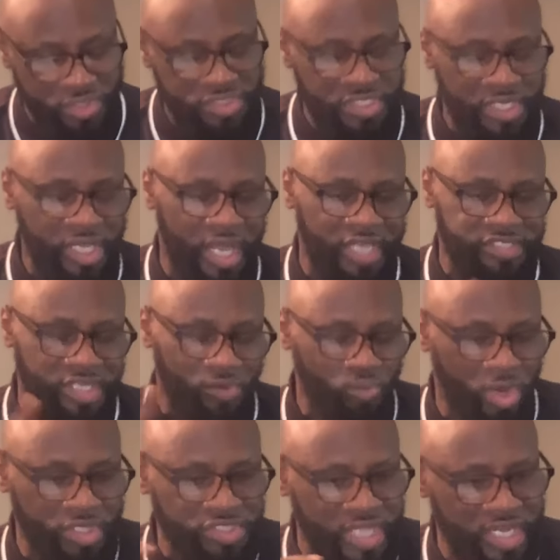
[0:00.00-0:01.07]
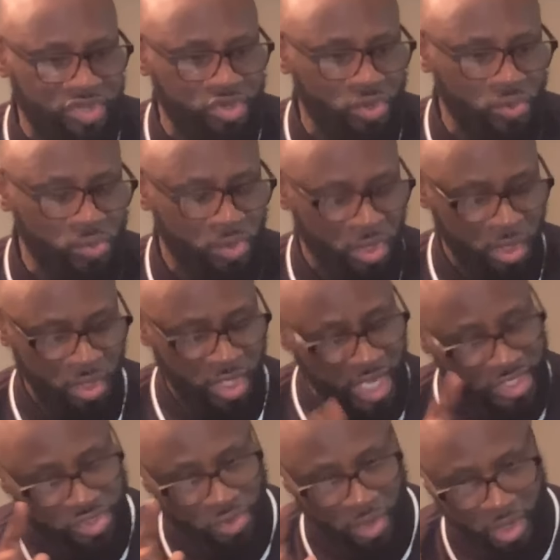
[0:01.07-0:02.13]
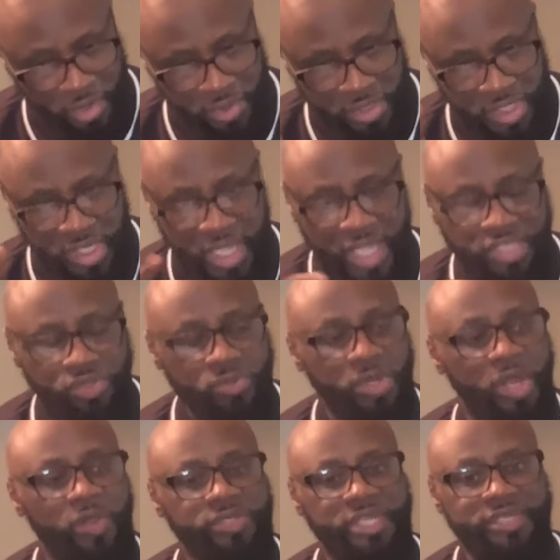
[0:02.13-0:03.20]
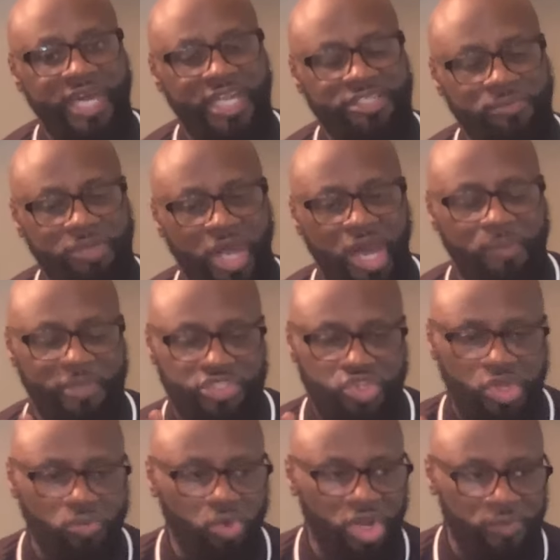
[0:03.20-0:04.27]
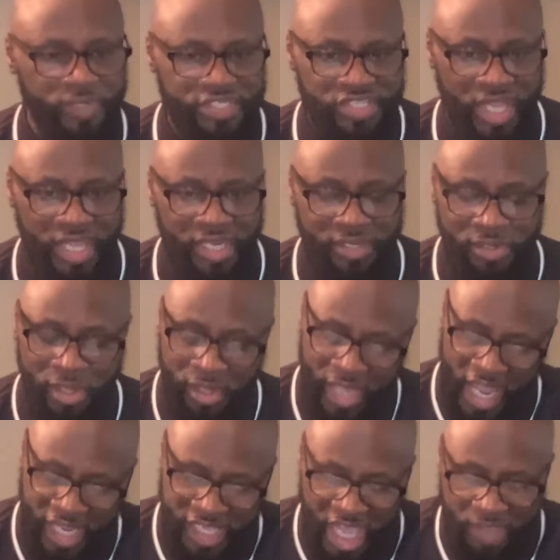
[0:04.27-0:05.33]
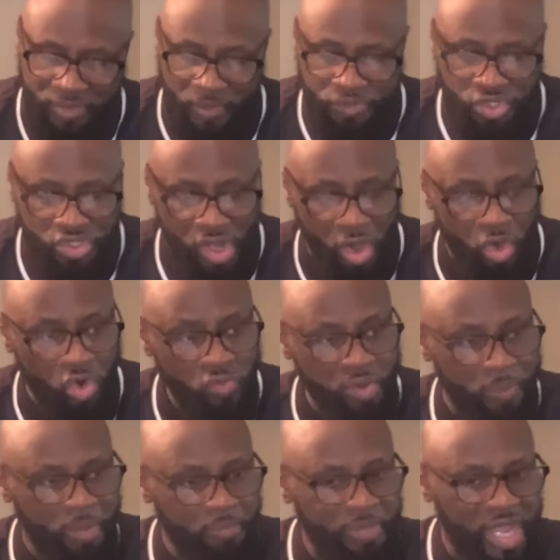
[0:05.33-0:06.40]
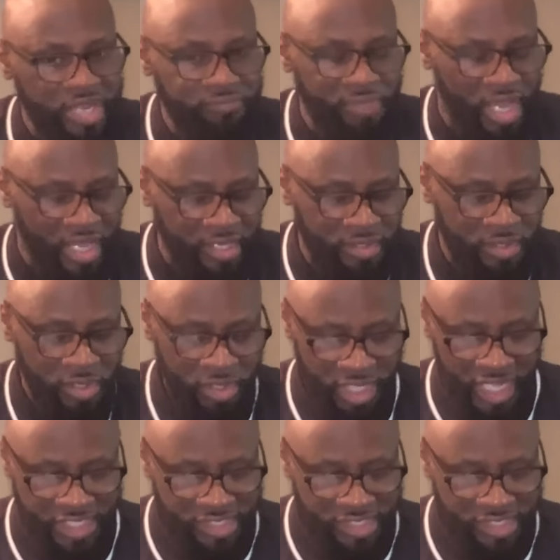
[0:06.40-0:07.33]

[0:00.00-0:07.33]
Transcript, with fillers: words of God said the ones that knew and you heard it and you heard the knowledge of God, but you didn't want to retain it. Mm-hmm. I gave you up to your own reprobate mind. Yes.